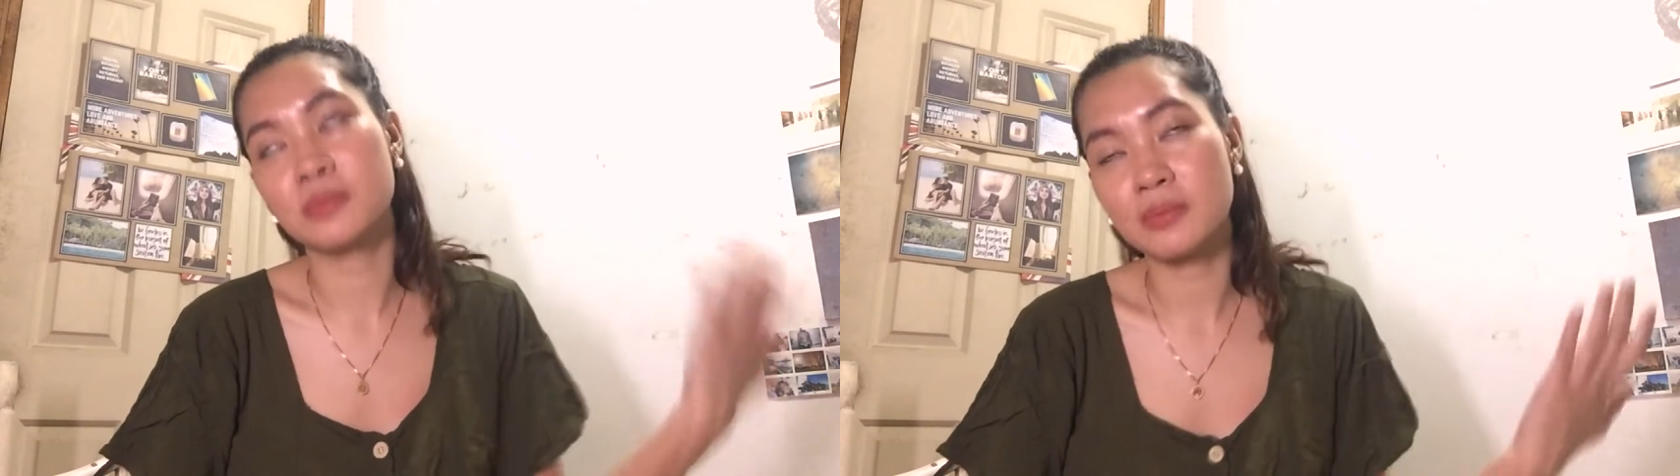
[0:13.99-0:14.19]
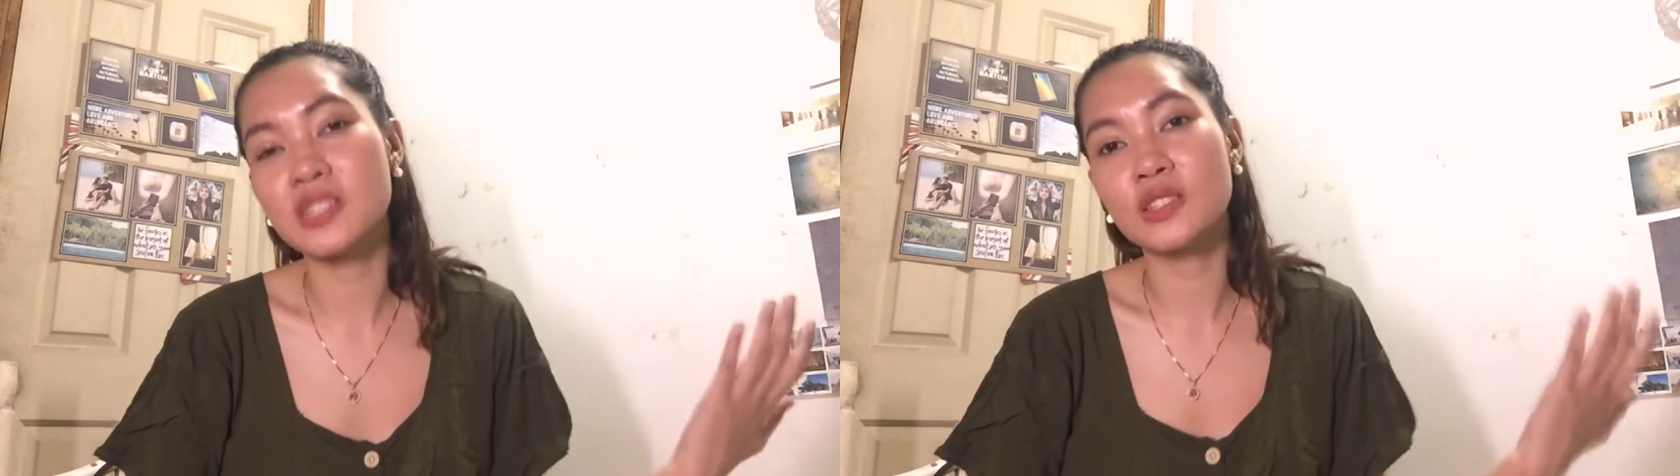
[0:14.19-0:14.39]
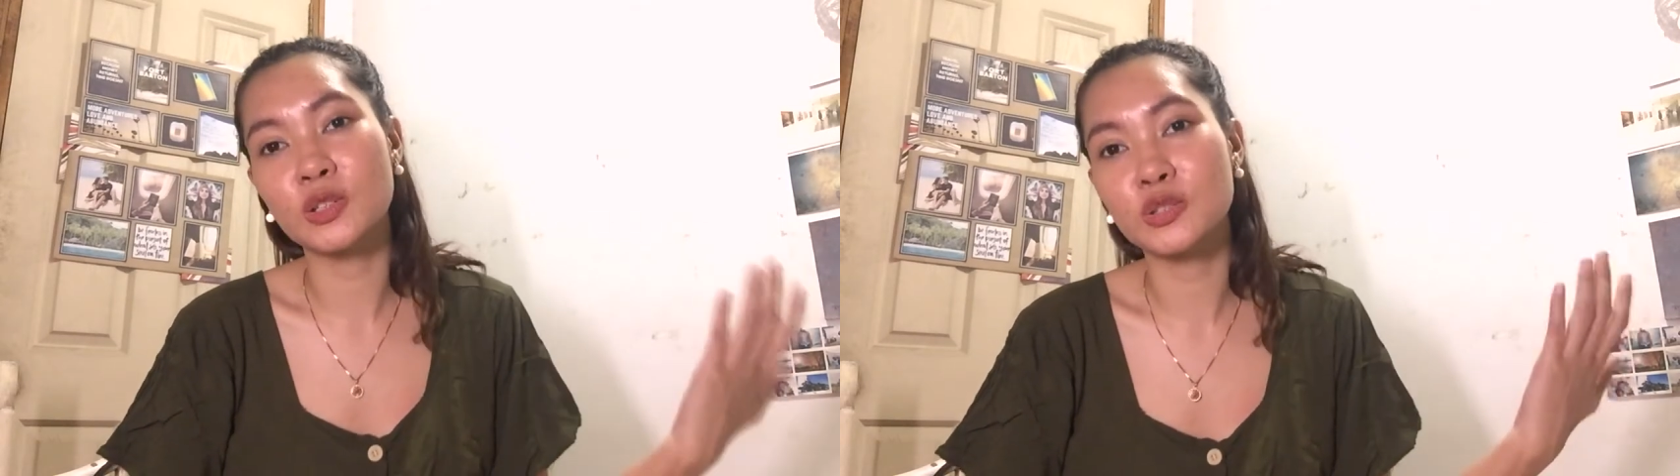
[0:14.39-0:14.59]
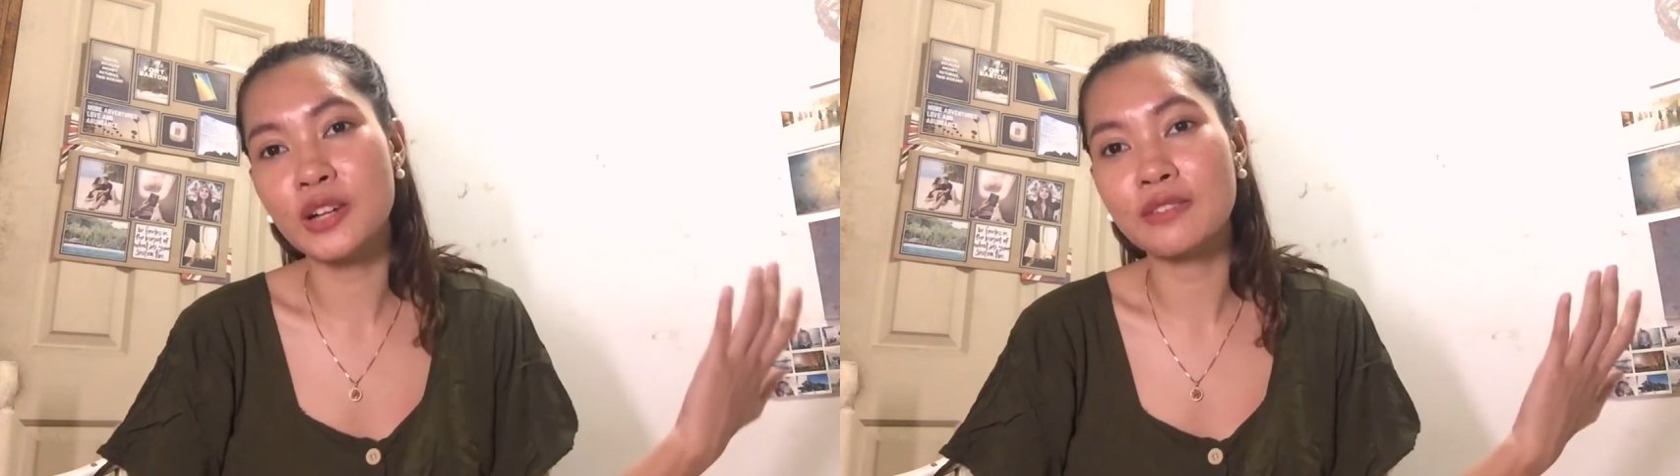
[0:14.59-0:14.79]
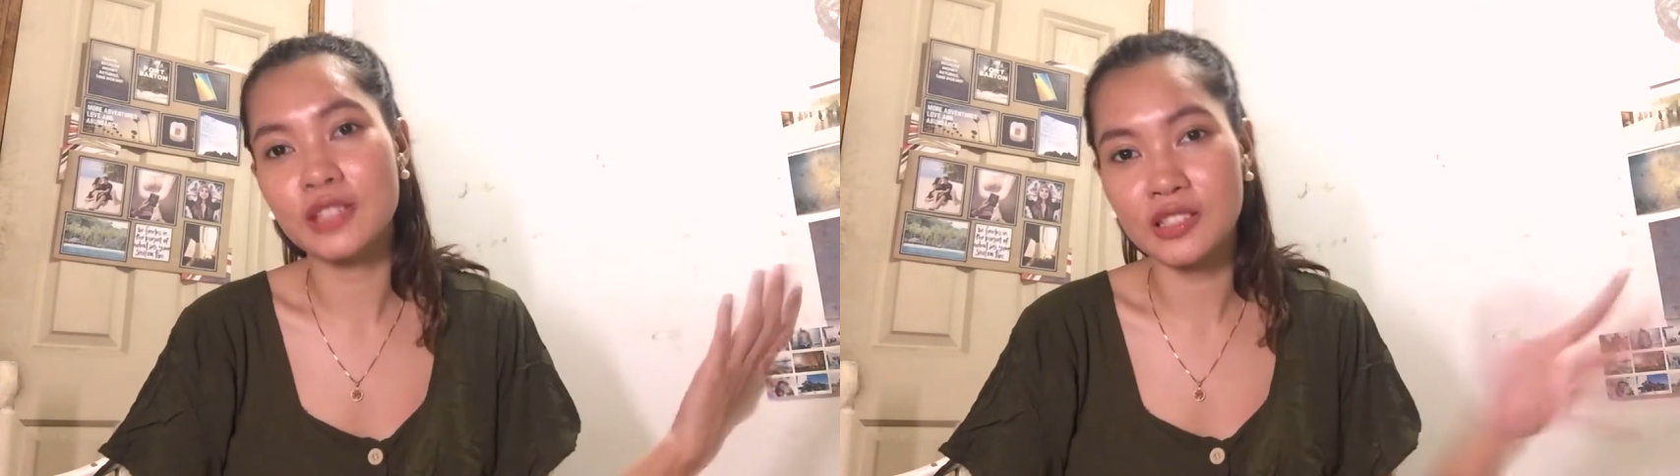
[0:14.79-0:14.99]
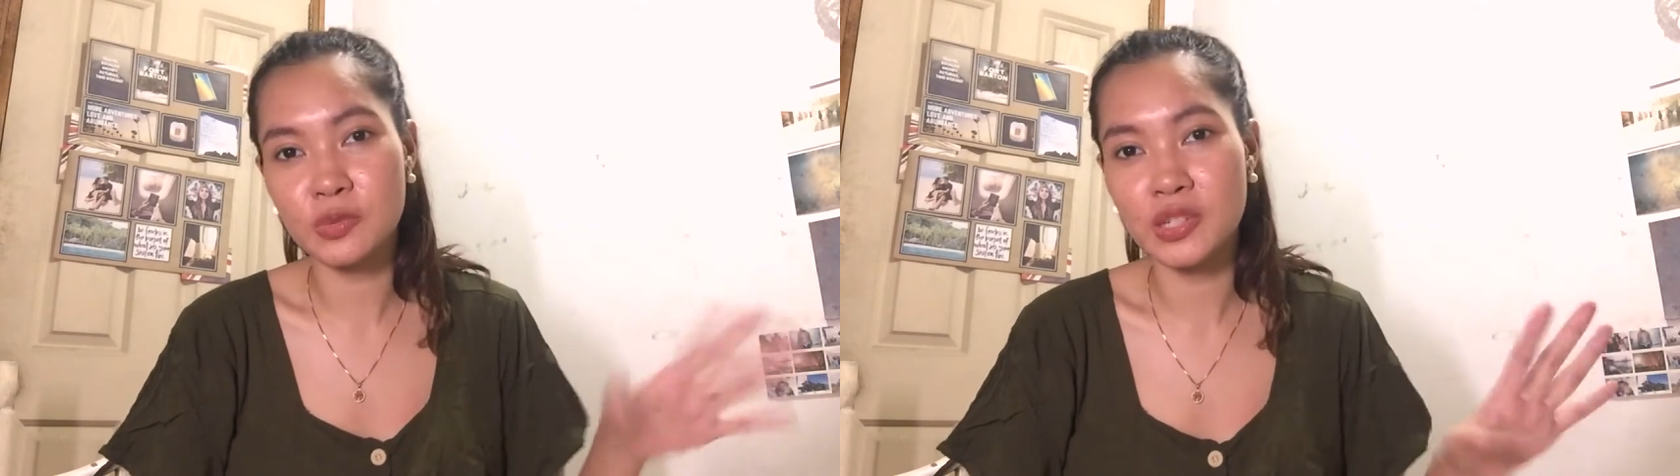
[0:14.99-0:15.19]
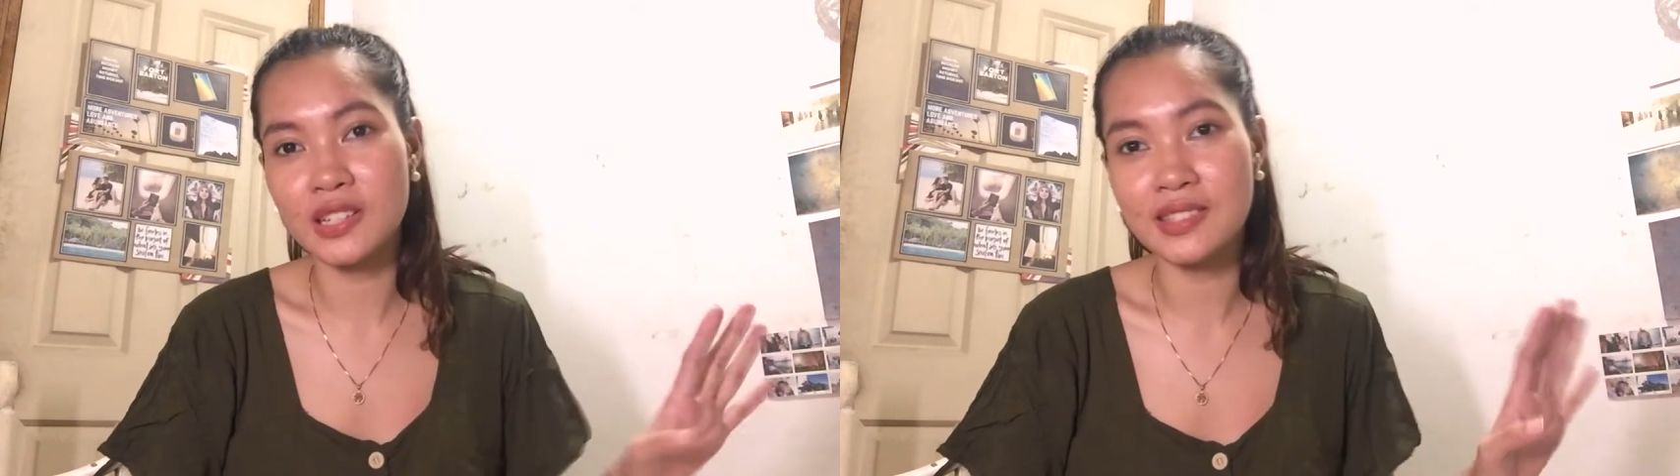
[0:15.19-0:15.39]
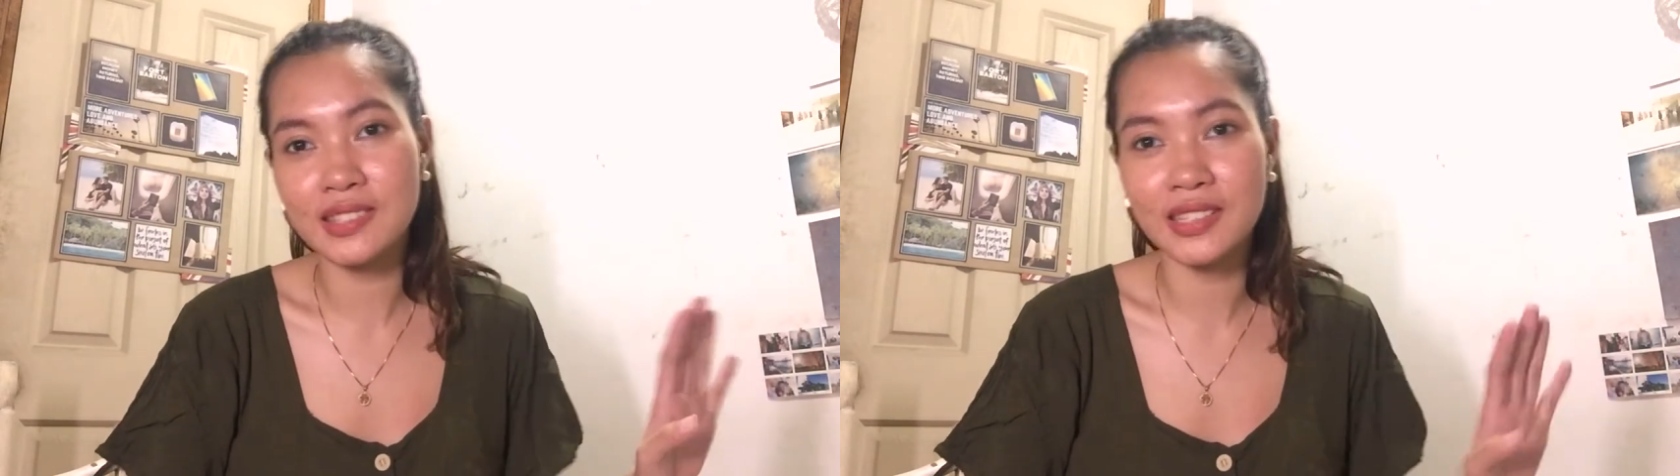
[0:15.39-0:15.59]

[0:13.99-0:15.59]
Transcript: my solo travel experience,